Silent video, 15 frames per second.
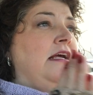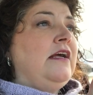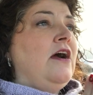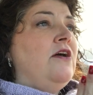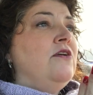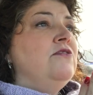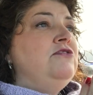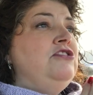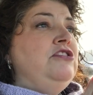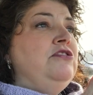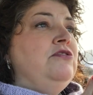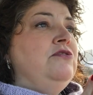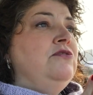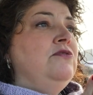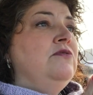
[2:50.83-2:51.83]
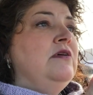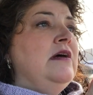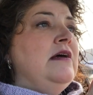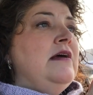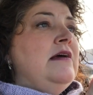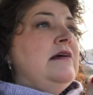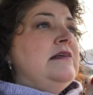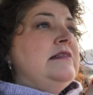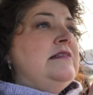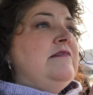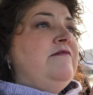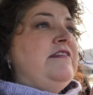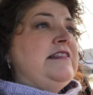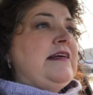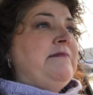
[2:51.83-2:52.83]
to go to
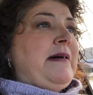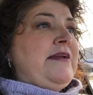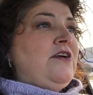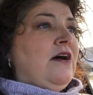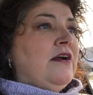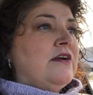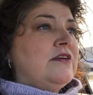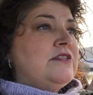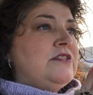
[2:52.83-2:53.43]
visit my daughter.